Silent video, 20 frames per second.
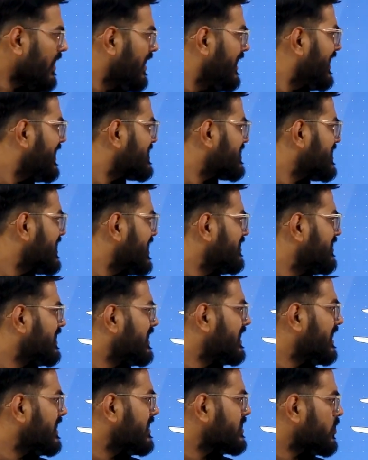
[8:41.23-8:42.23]
let's take the
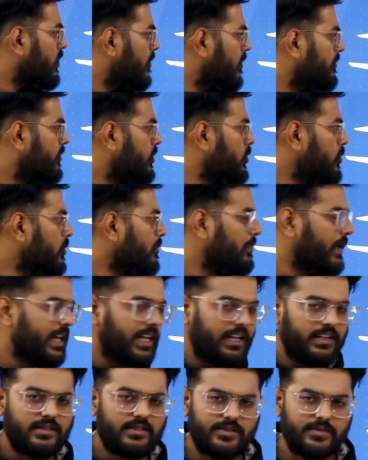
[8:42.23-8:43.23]
case of two
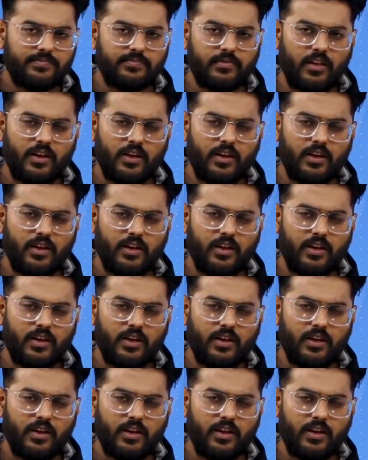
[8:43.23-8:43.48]
planes